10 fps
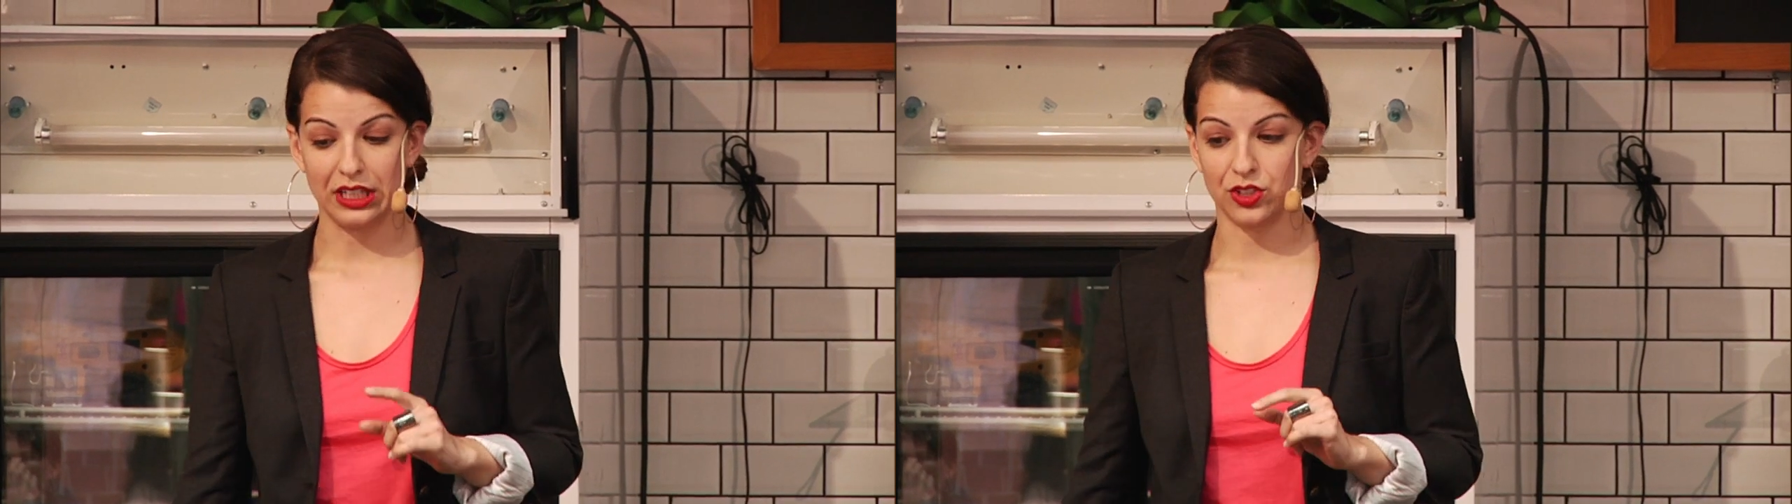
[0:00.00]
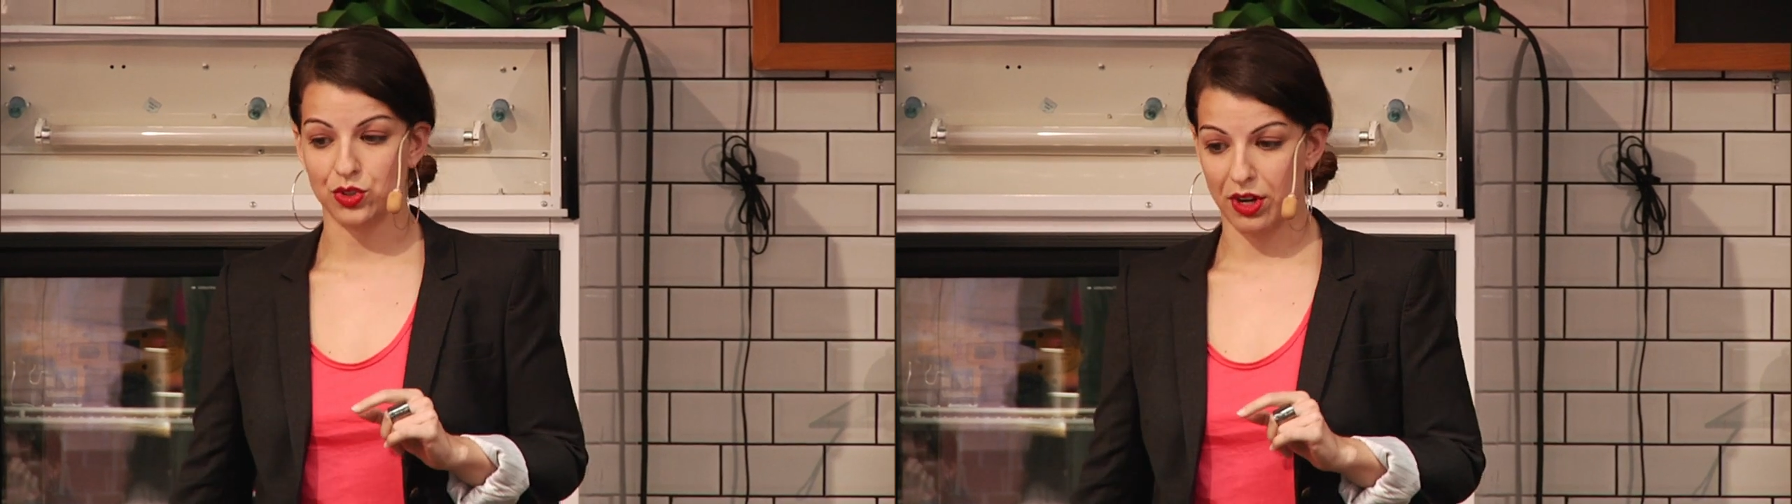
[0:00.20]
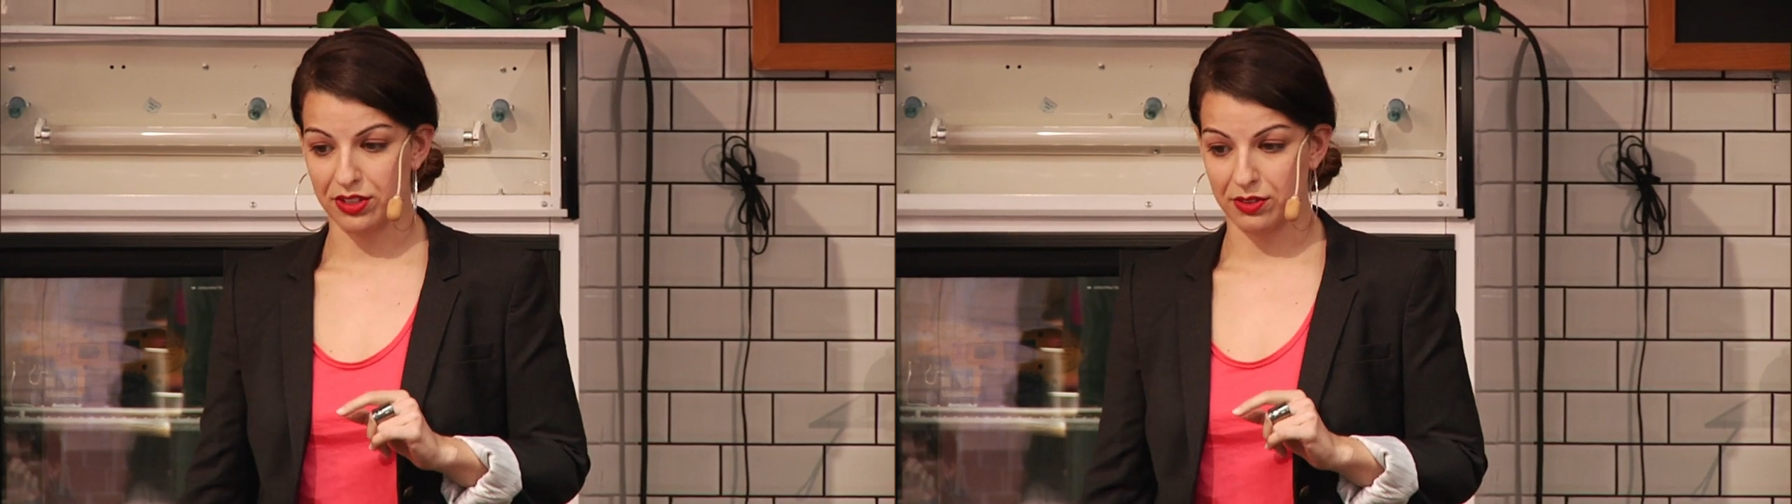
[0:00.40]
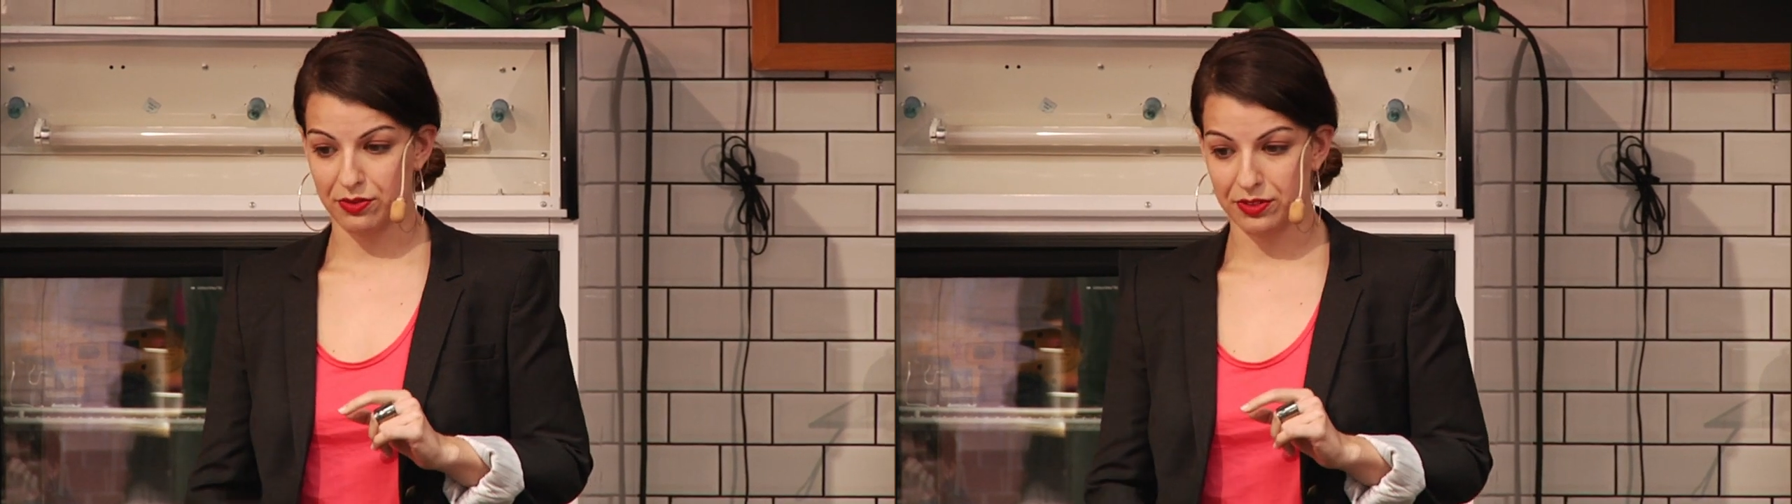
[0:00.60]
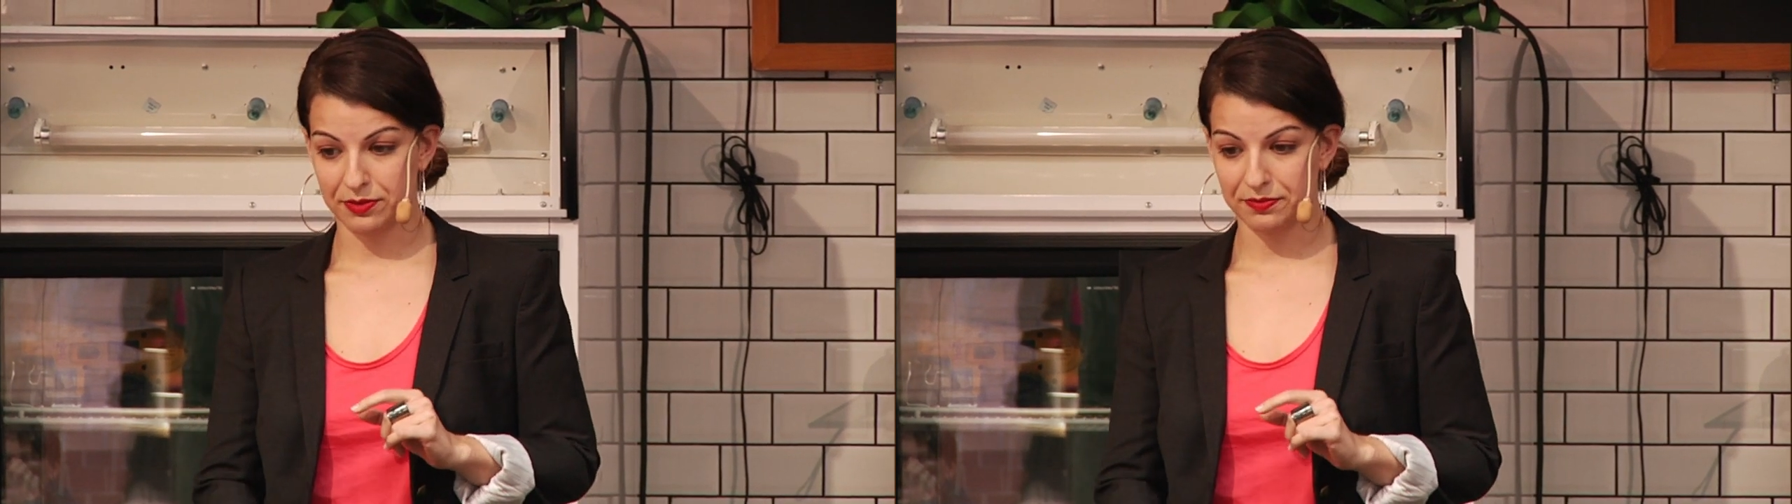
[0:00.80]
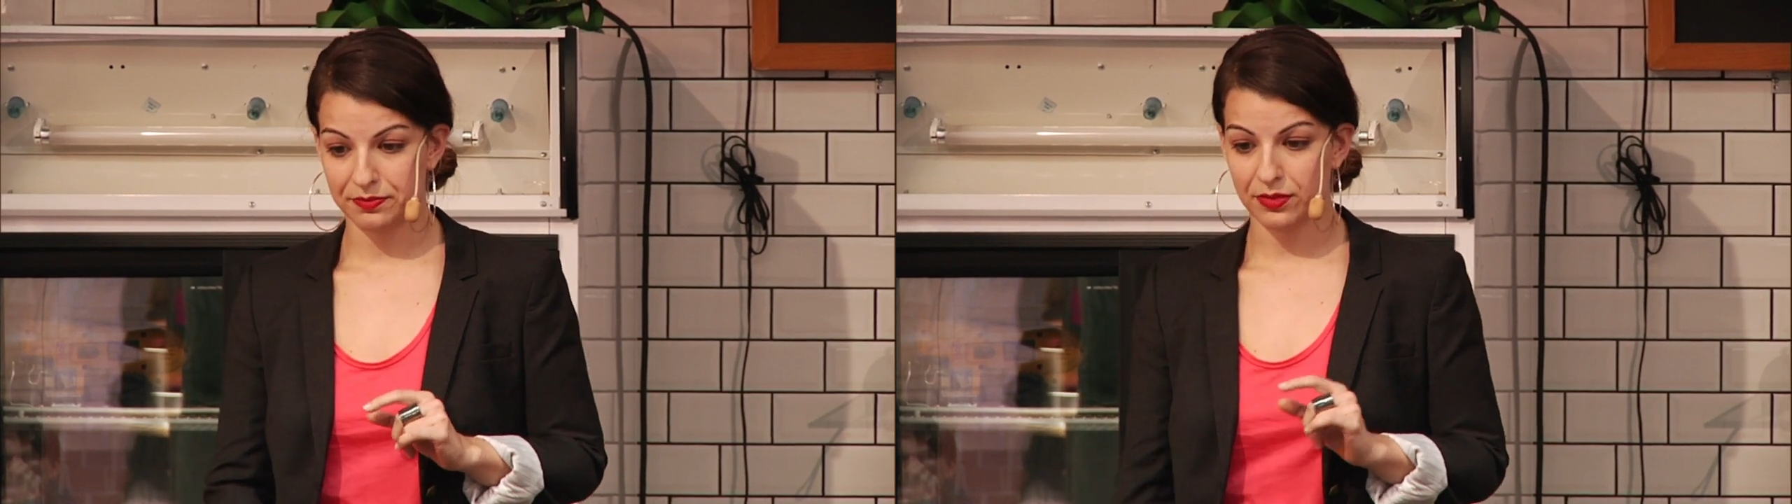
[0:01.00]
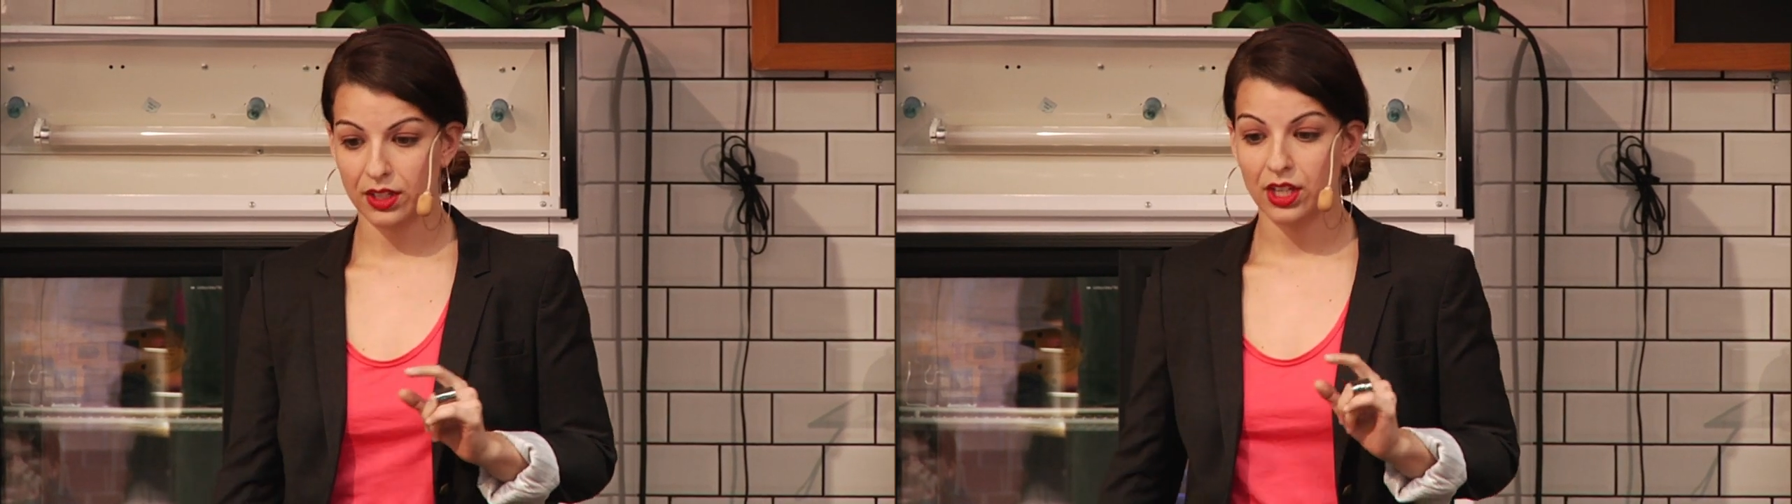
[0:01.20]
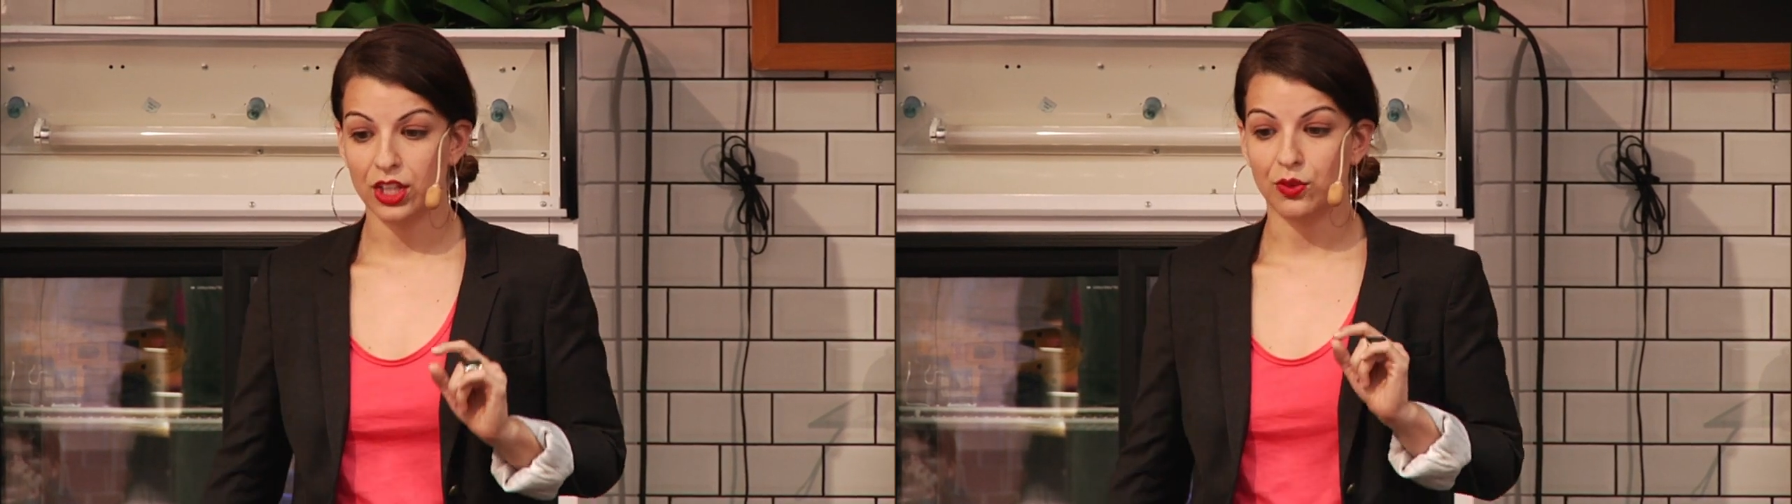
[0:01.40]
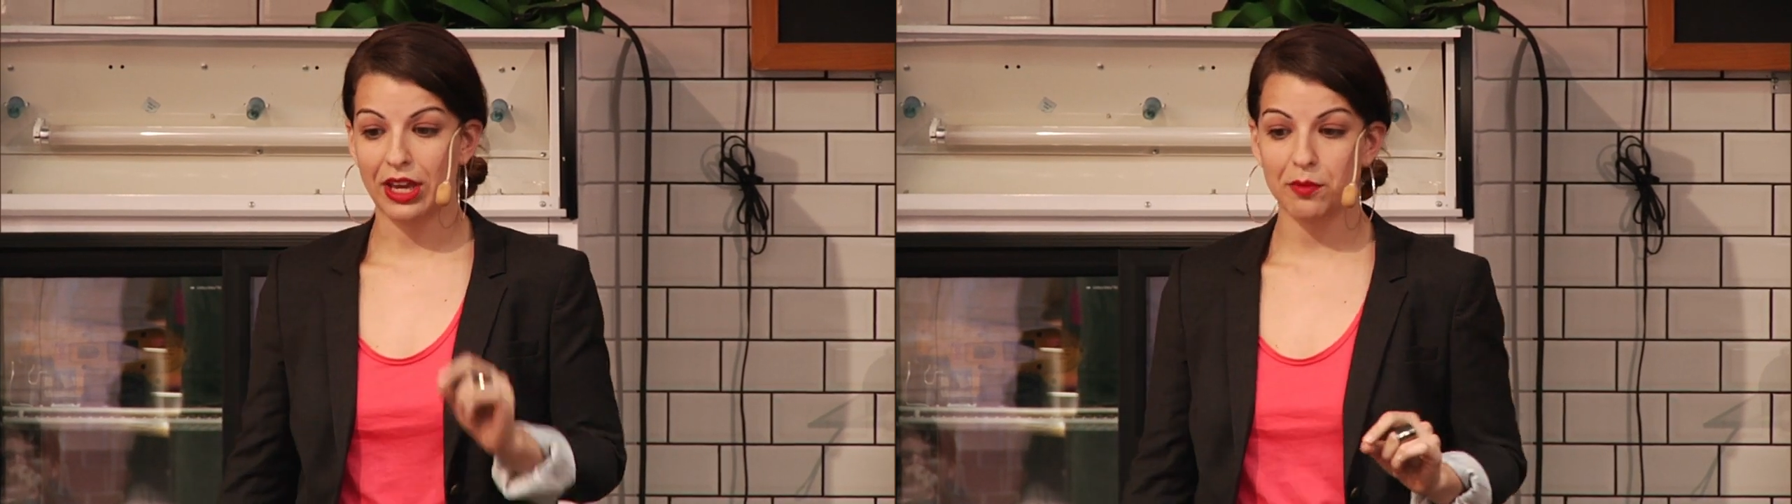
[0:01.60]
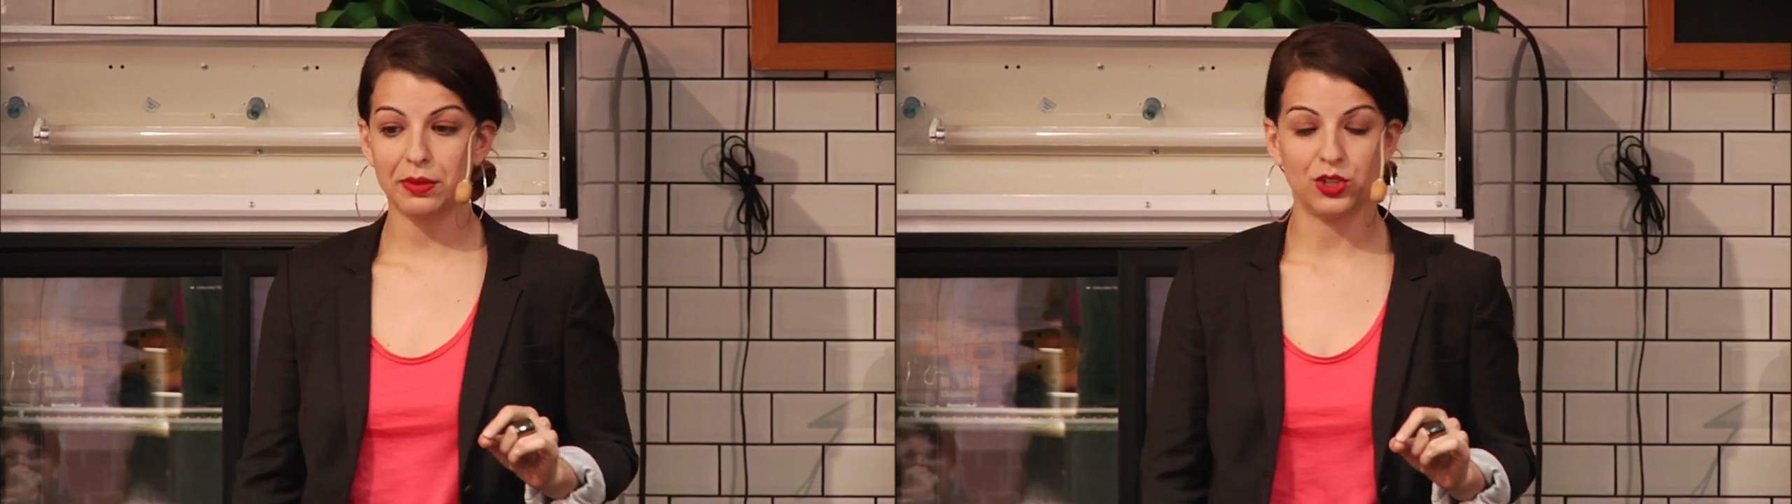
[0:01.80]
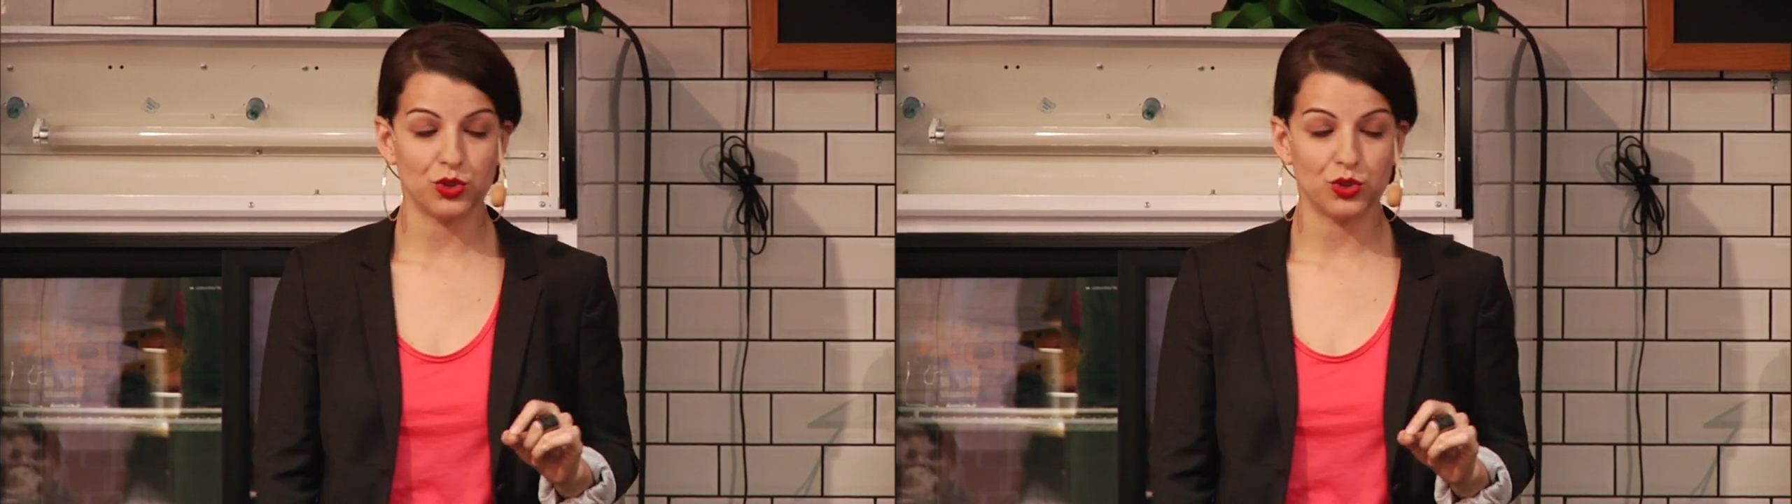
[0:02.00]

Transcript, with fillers: instructive. You can't be